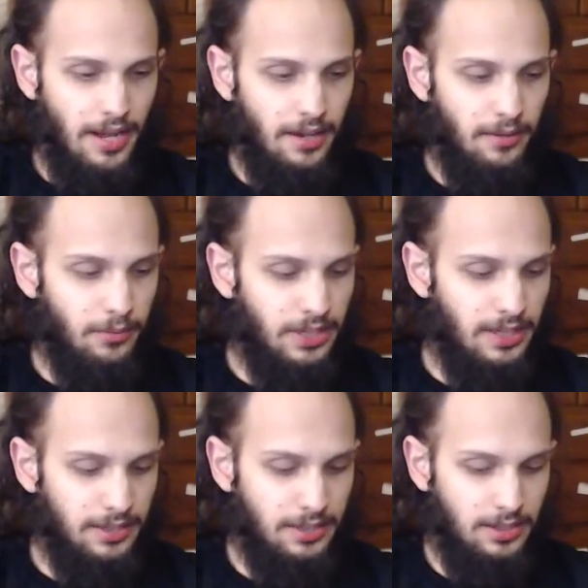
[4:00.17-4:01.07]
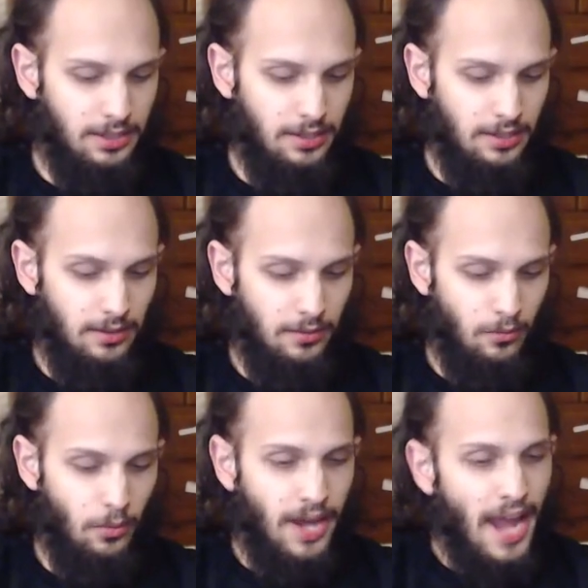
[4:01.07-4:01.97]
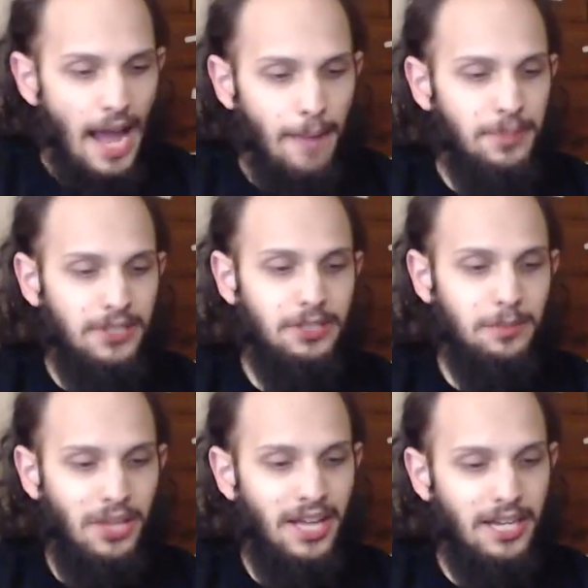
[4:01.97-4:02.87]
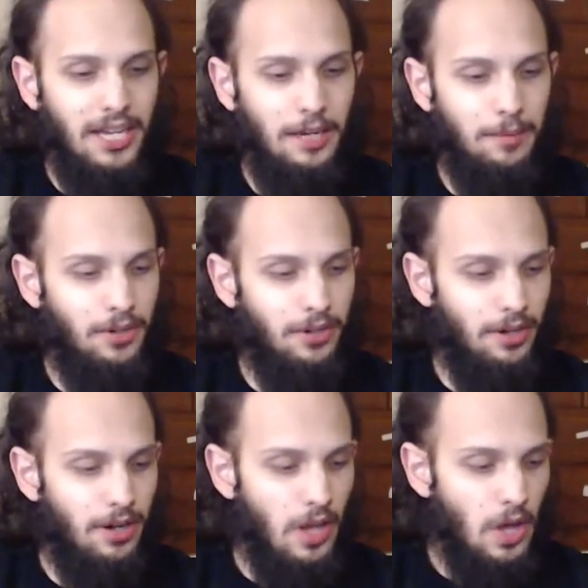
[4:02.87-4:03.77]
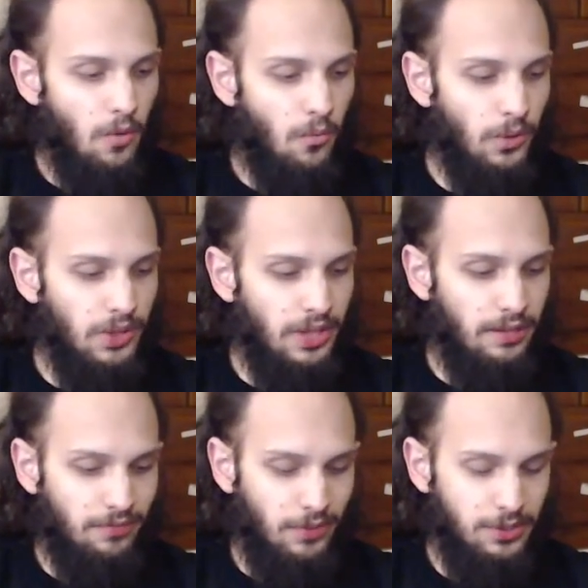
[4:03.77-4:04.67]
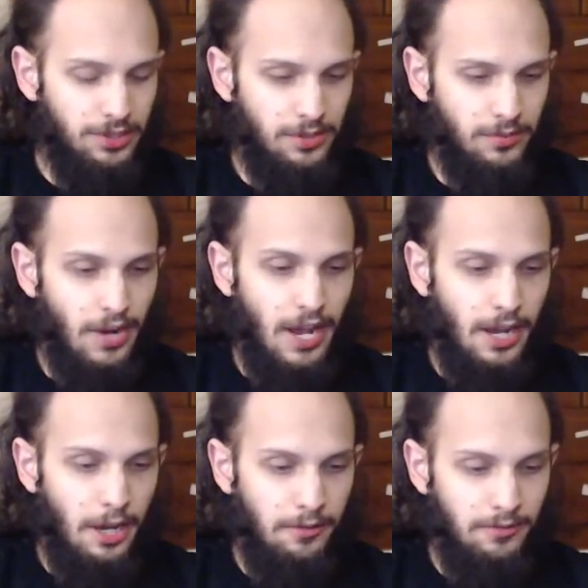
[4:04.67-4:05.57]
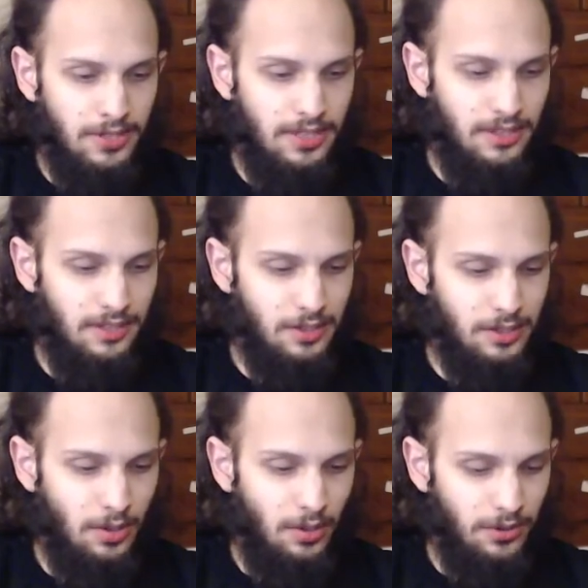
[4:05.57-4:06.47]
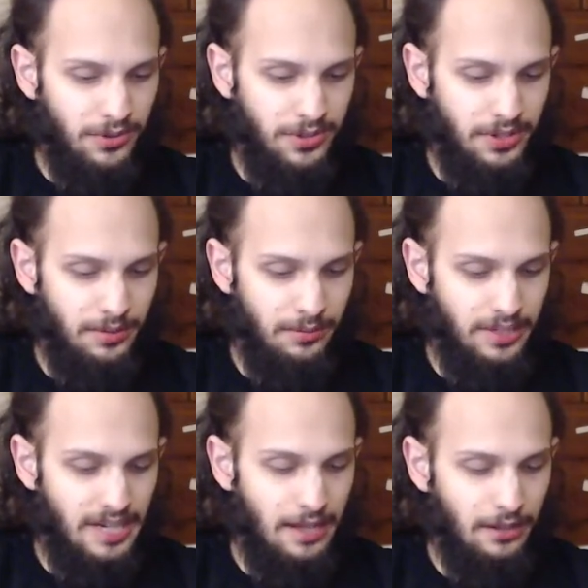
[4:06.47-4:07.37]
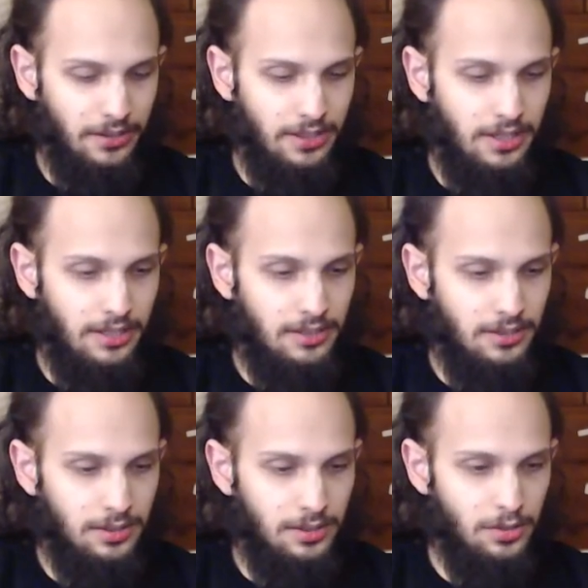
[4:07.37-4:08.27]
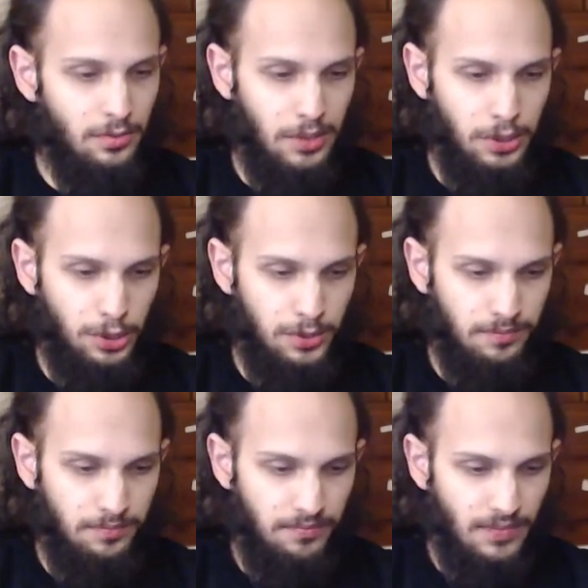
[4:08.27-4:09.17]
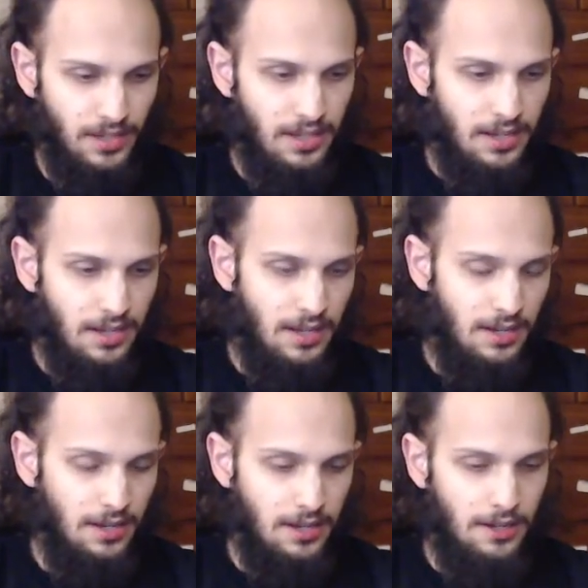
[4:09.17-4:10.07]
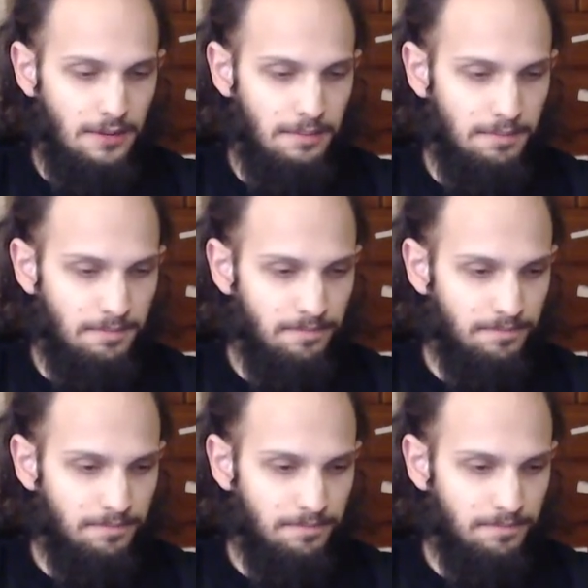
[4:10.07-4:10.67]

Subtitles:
and we get what happened to Black Hammer when they first arrived in this alternate reality situation. And